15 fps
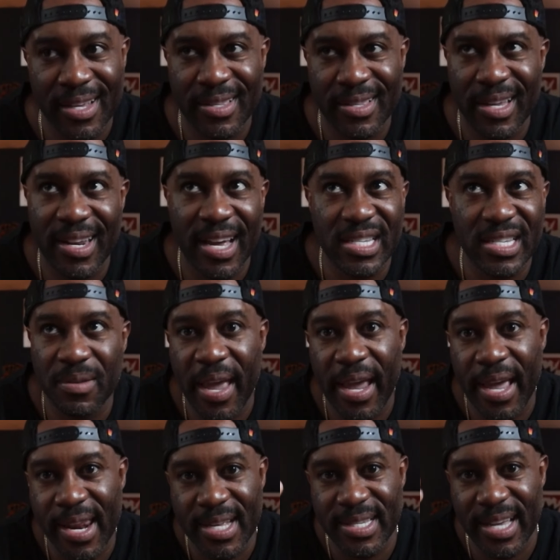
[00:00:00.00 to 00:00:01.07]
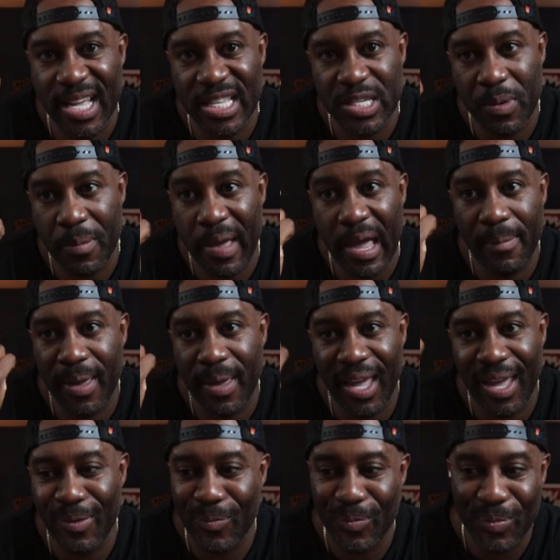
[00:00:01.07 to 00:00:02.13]
It doesn't make any sense, but
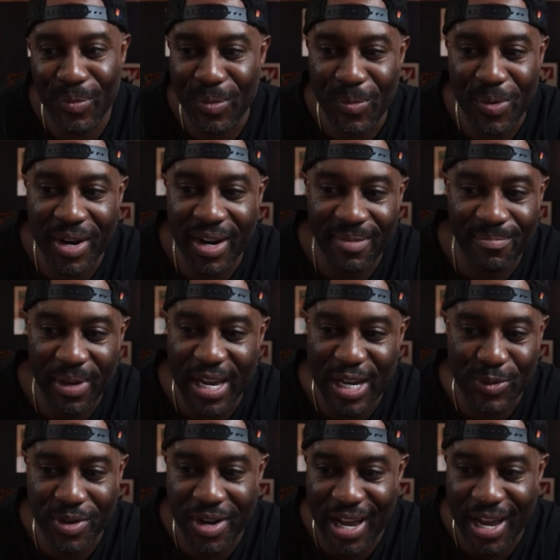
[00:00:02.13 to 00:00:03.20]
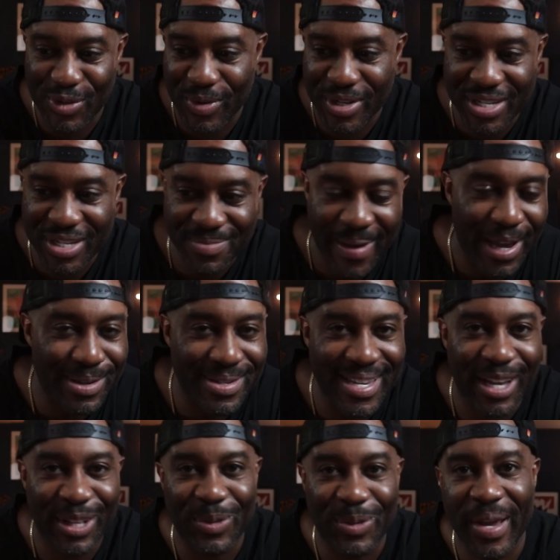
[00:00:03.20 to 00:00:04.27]
maybe because we're not as rich as Michael
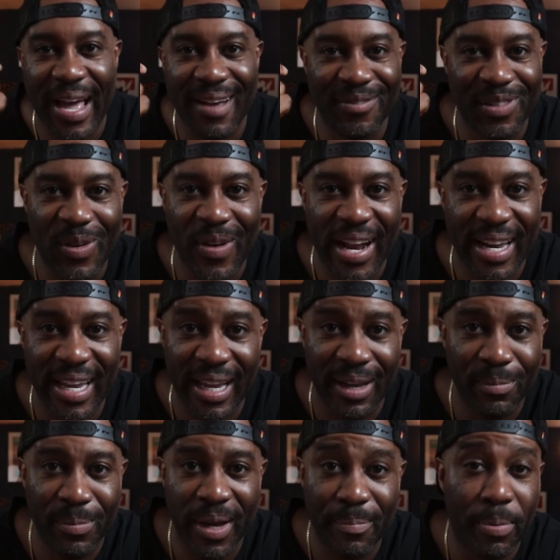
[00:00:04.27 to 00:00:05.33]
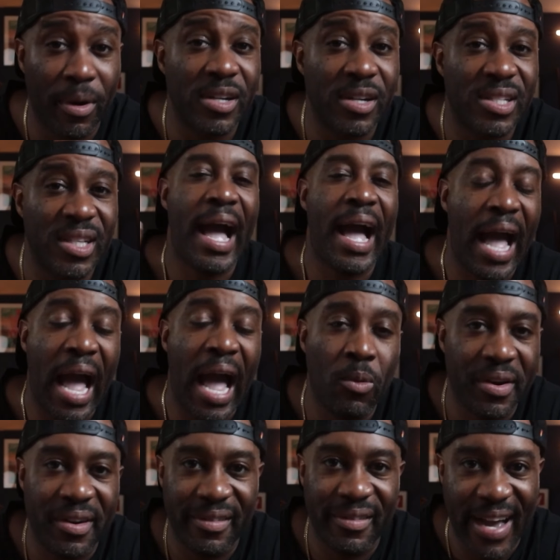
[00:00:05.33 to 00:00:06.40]
Saylor, we have no idea. But personally, I
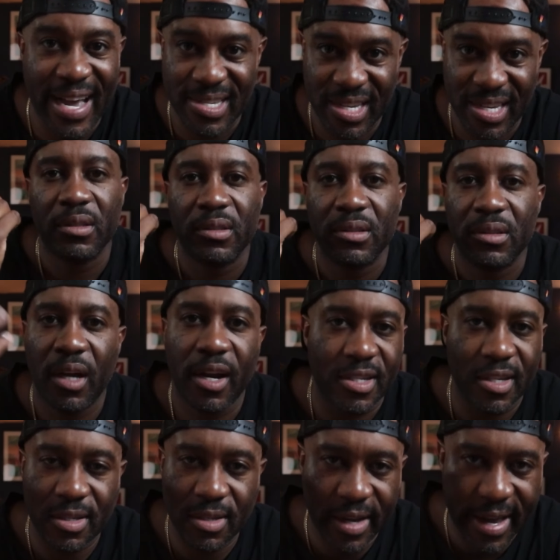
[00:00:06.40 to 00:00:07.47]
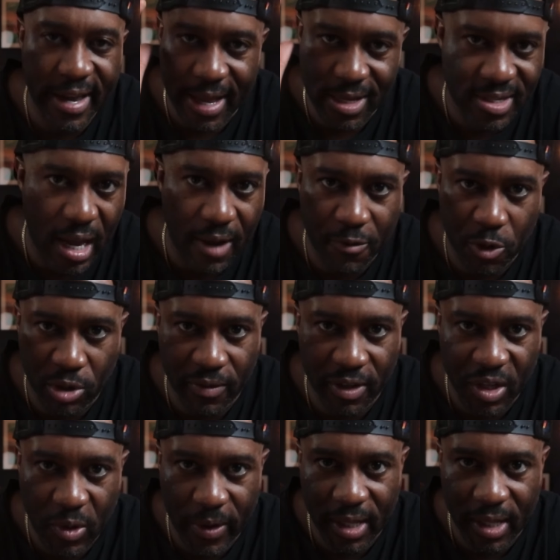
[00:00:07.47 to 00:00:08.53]
wouldn't advise it. All right, so let's look at El Salvador
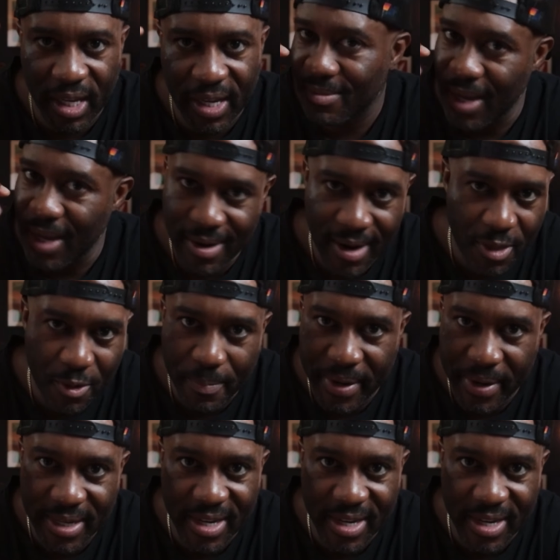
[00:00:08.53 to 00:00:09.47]
really quickly. Another big